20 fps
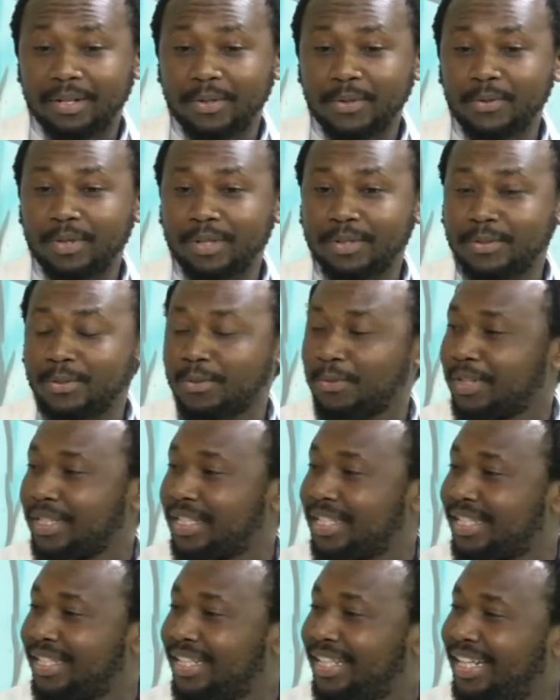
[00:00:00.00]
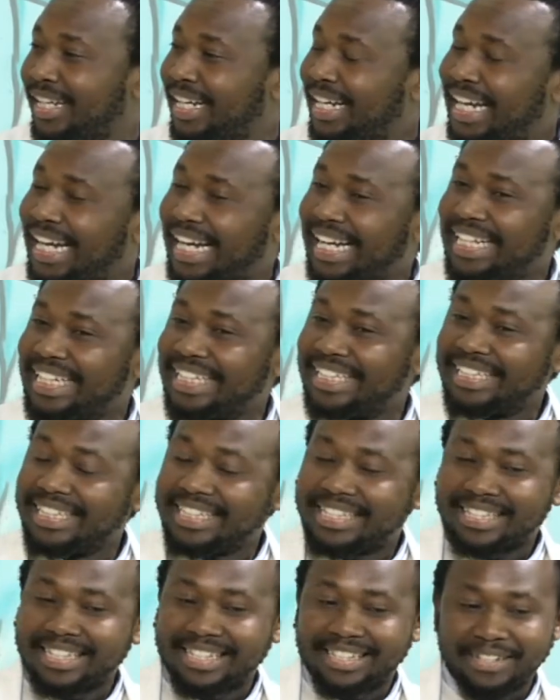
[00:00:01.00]
I do it?
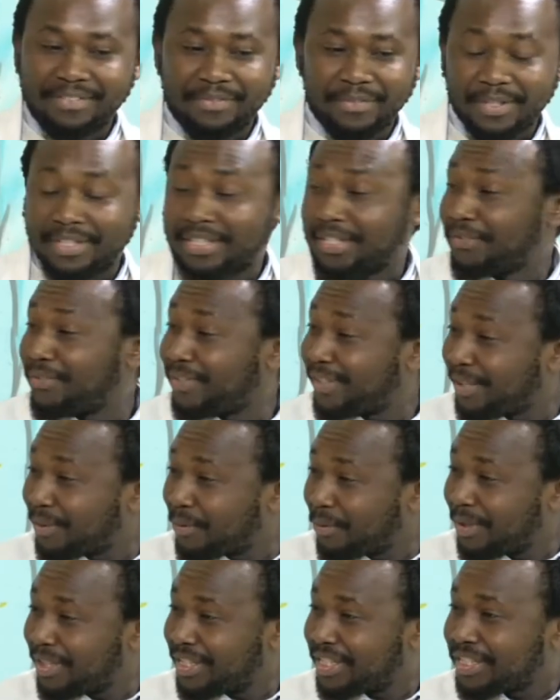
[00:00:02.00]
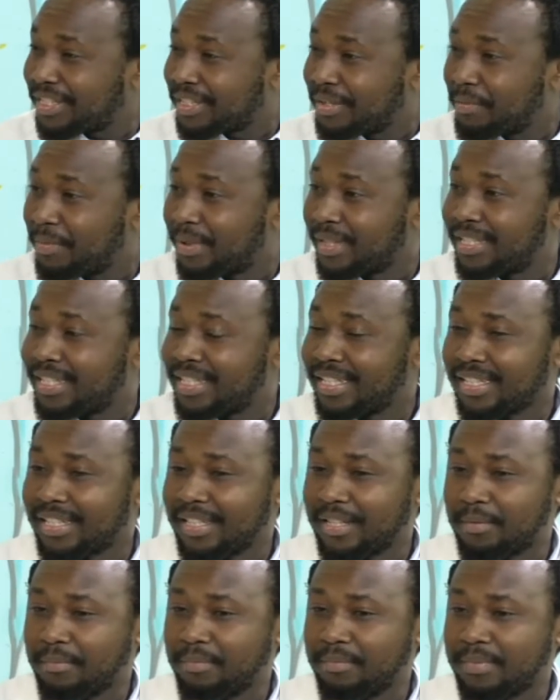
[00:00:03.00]
It's a very difficult question, but
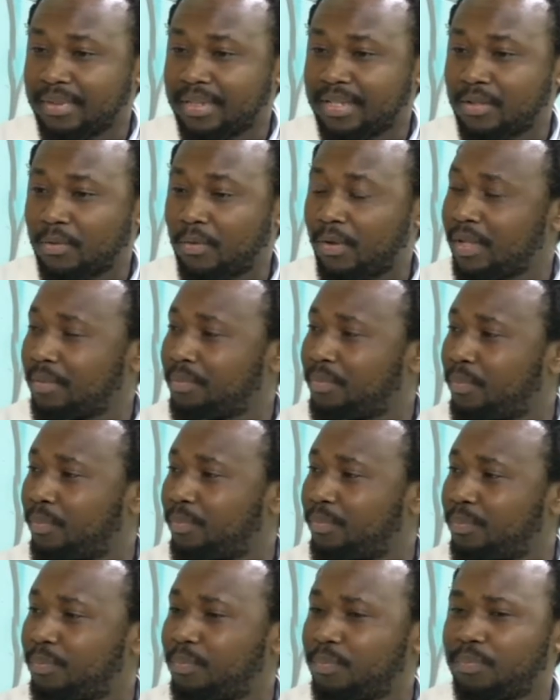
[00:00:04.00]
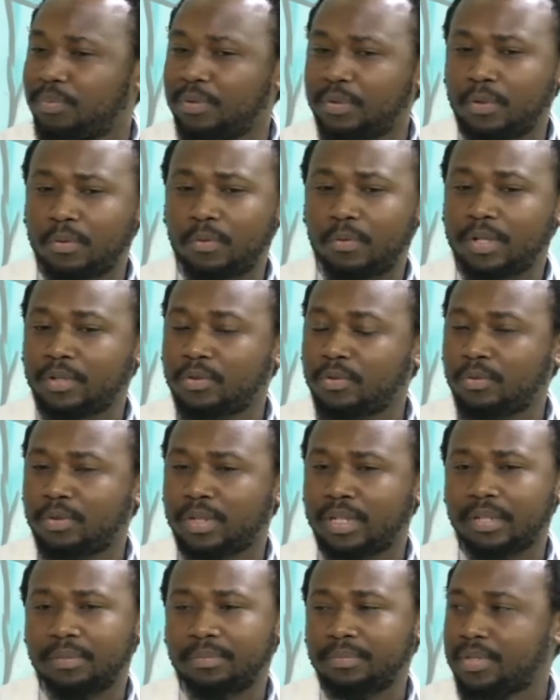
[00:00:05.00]
it's quite, when you
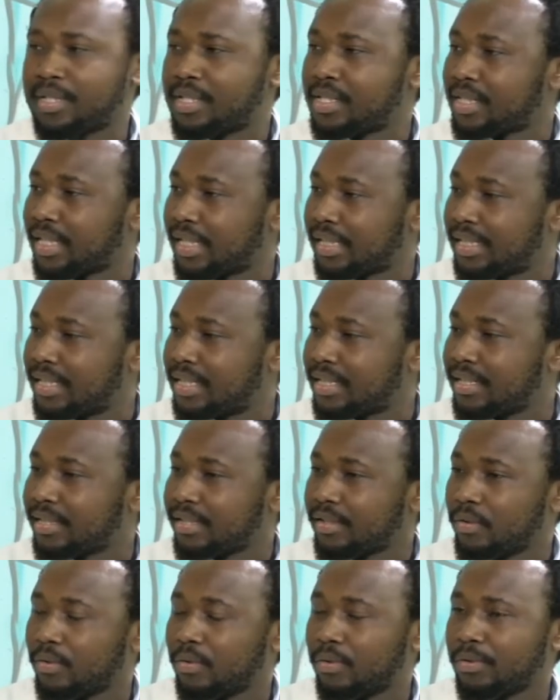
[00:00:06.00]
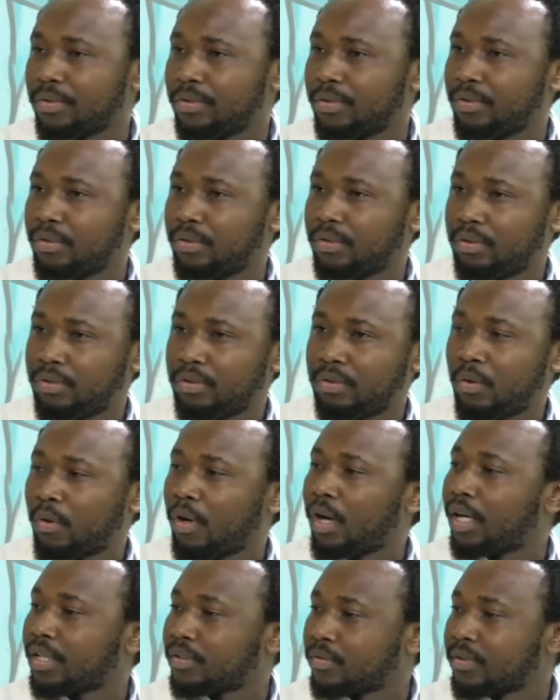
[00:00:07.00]
set your
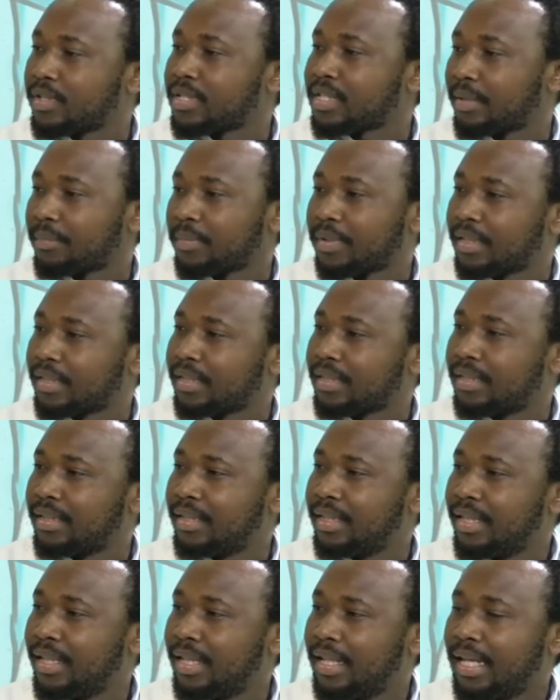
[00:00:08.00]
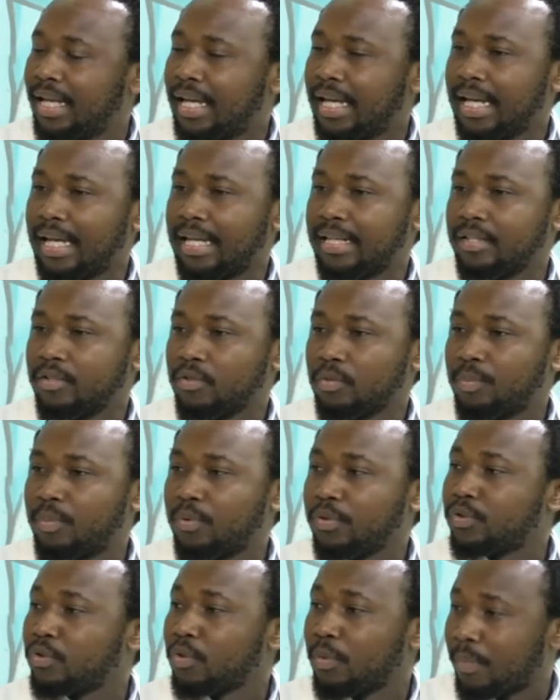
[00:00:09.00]
heart on something and you
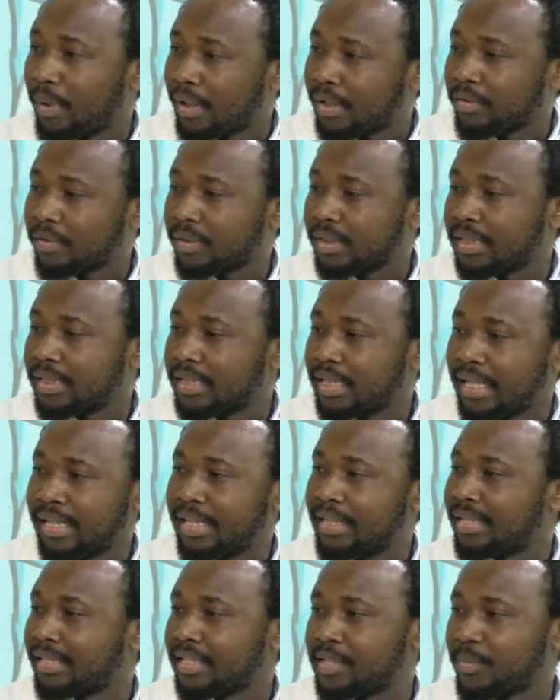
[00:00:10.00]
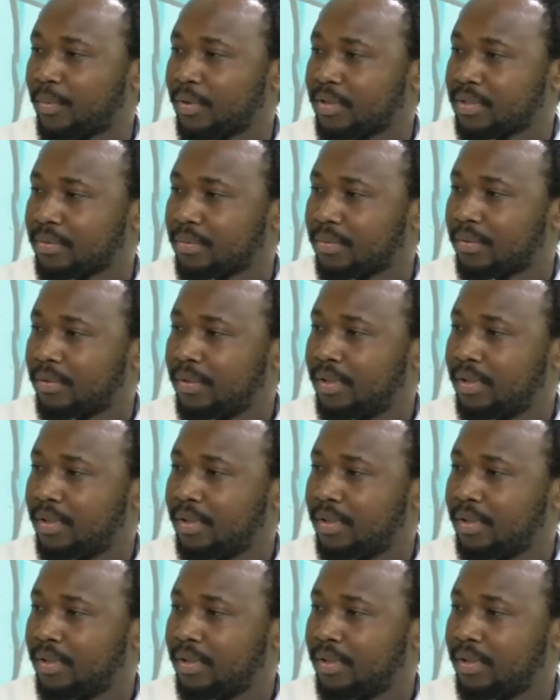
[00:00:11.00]
put your mind on it, anything's possible.